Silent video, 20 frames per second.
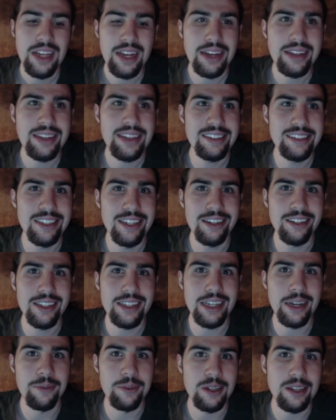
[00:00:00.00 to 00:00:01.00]
And that's another
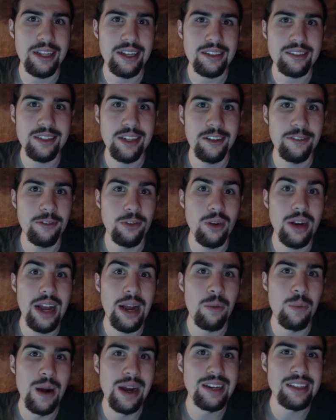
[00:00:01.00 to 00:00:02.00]
thing I'm really excited for.
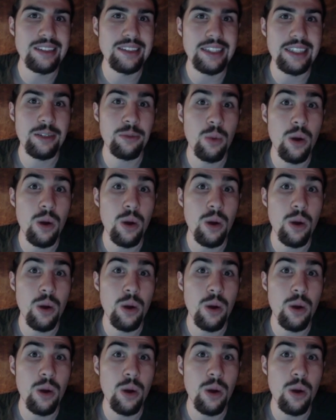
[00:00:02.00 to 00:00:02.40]
I want to see